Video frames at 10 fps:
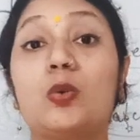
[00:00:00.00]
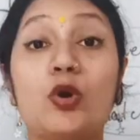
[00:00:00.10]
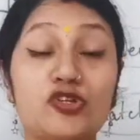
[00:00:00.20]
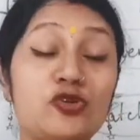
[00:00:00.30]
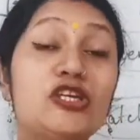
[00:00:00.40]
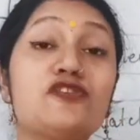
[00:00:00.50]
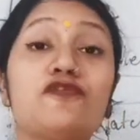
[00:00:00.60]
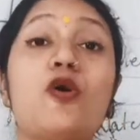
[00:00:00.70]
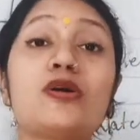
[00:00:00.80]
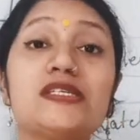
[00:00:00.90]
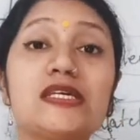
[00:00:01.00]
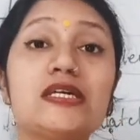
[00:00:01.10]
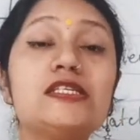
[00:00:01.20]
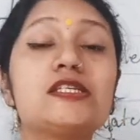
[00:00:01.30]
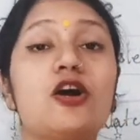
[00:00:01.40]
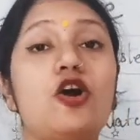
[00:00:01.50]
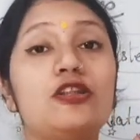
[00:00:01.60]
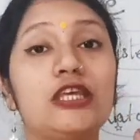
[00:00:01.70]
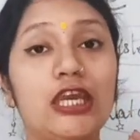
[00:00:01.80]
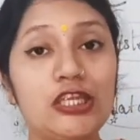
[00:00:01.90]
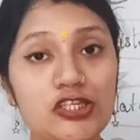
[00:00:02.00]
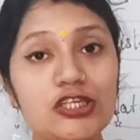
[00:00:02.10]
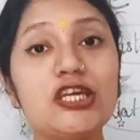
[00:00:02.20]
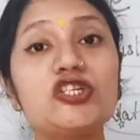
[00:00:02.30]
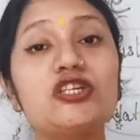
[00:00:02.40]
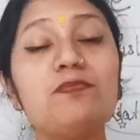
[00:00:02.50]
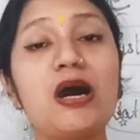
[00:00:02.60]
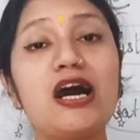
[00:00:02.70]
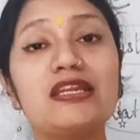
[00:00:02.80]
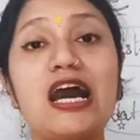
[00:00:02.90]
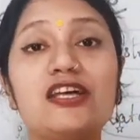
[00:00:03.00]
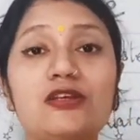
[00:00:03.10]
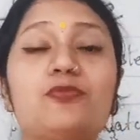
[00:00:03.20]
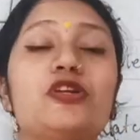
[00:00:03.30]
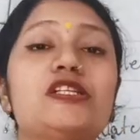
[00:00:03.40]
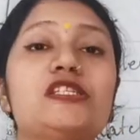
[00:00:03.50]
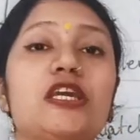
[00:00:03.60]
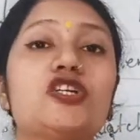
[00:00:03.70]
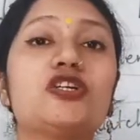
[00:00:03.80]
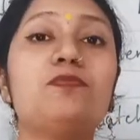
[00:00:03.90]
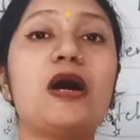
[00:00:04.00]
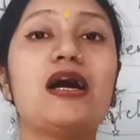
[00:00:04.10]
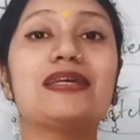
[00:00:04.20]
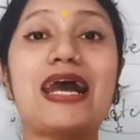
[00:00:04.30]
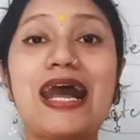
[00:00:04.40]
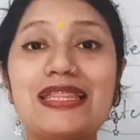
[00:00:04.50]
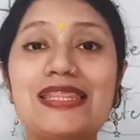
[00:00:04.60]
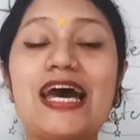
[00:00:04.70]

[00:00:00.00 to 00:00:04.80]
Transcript: What you need to focus is on the intonation part and the pronunciation part, and